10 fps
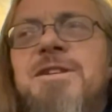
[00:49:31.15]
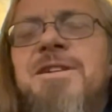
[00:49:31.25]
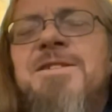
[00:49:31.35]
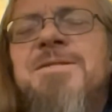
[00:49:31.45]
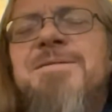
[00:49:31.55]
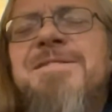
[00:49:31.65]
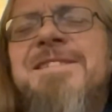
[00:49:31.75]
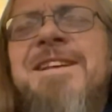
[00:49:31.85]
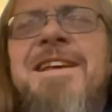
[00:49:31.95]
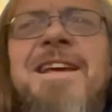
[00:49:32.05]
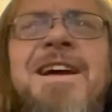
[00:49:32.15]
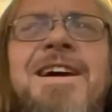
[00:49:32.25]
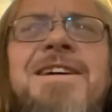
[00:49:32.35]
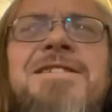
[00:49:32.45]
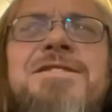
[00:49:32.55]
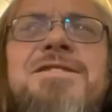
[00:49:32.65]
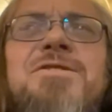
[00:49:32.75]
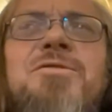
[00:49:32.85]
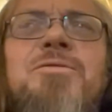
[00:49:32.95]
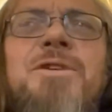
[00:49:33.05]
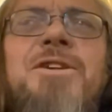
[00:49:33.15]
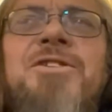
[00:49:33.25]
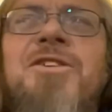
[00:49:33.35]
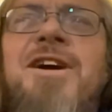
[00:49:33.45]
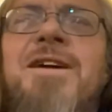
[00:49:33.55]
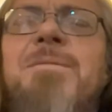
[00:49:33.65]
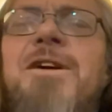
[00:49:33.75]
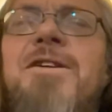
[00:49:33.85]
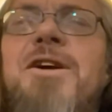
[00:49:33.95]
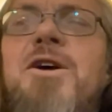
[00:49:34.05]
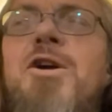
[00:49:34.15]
And I go, yeah, what are you talking about?